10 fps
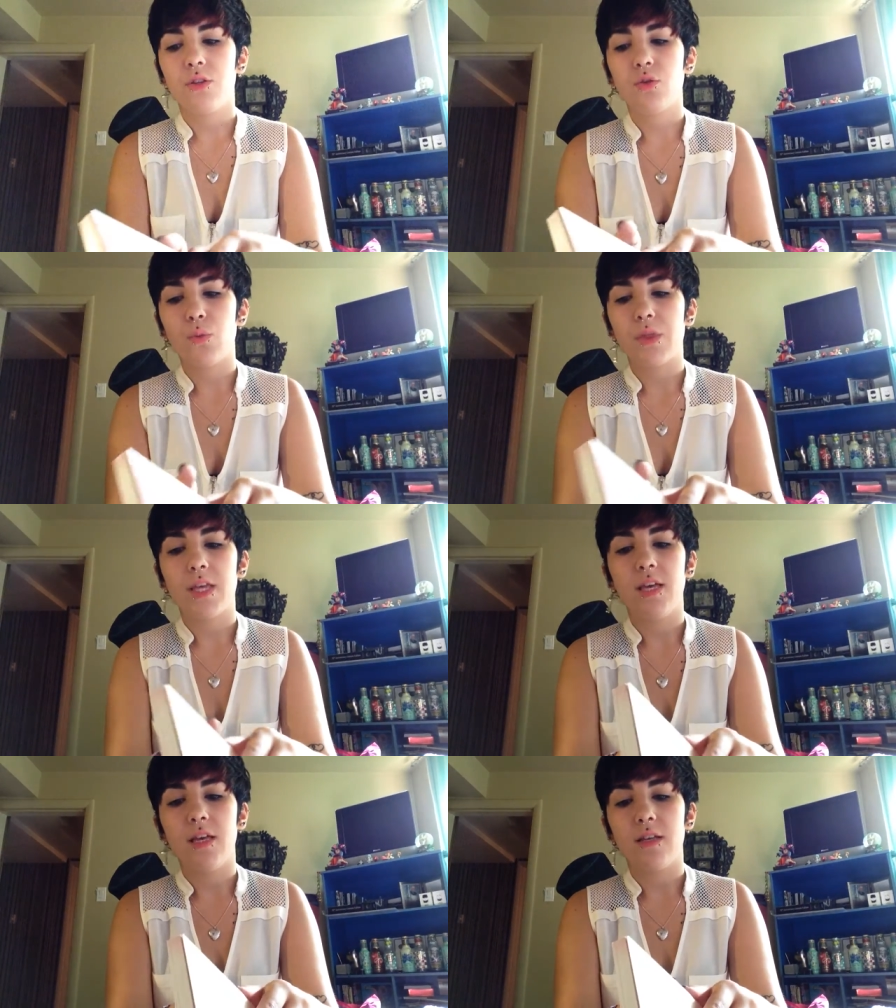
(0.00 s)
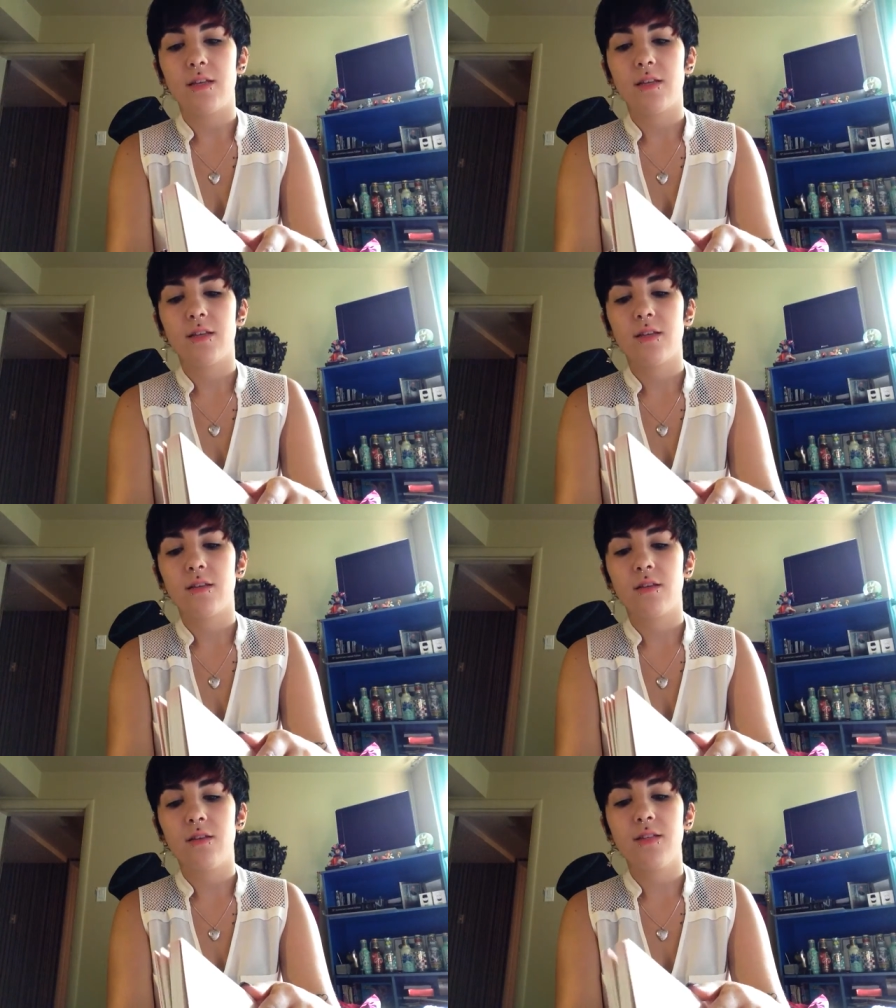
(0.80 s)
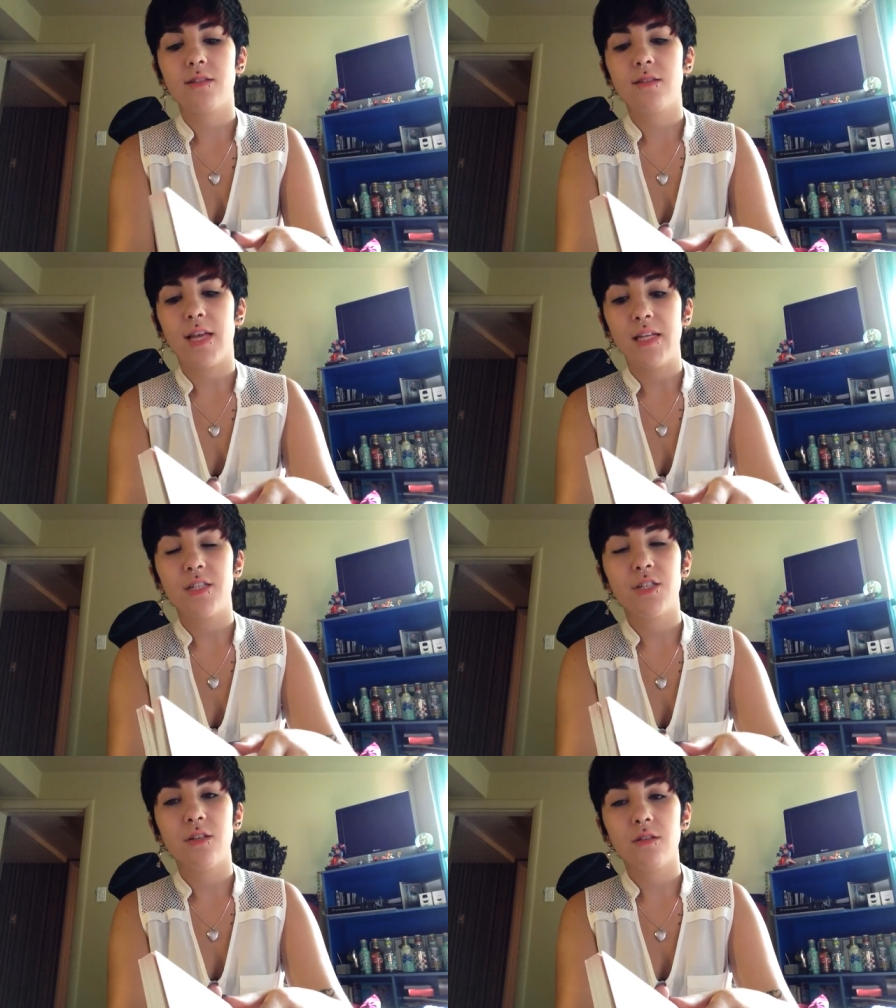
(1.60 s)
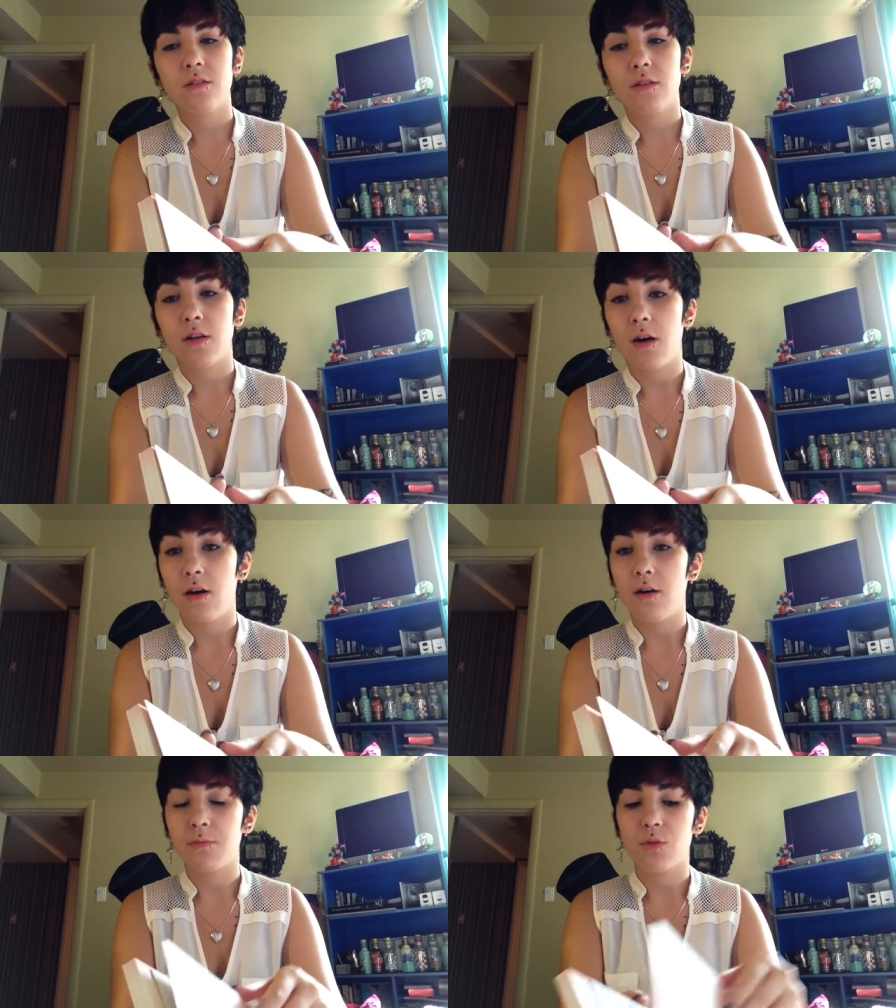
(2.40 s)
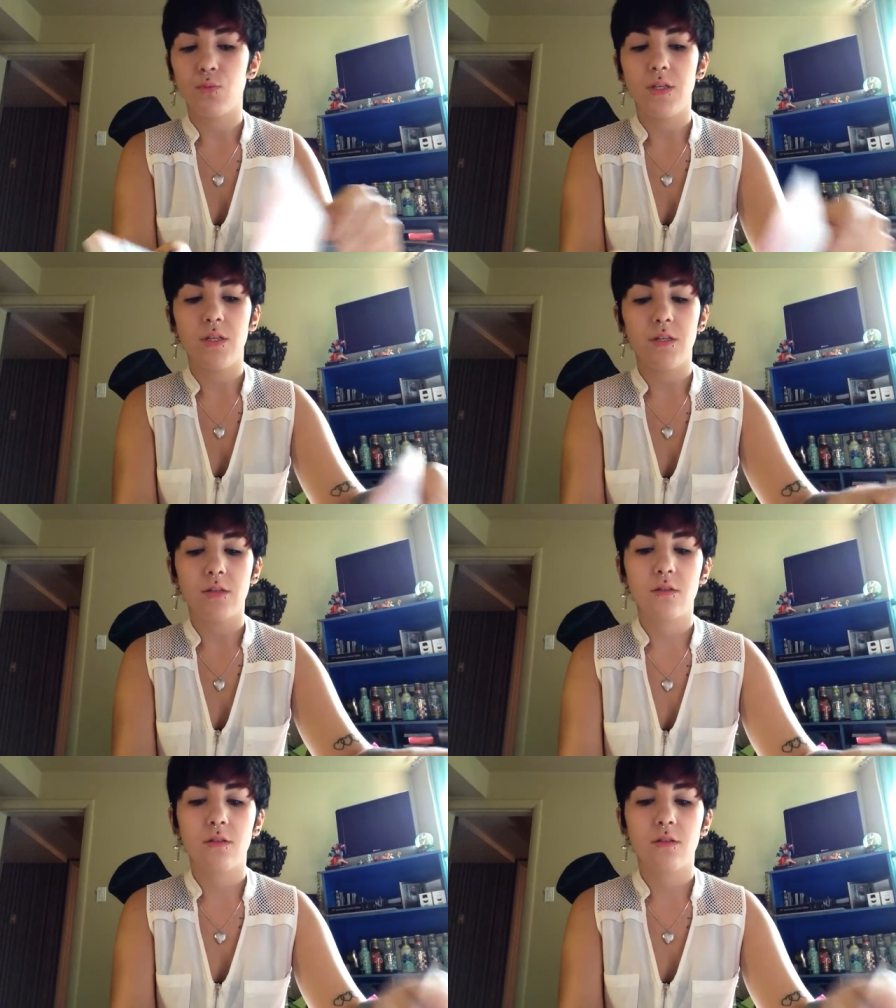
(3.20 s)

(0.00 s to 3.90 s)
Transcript: So this edition comes with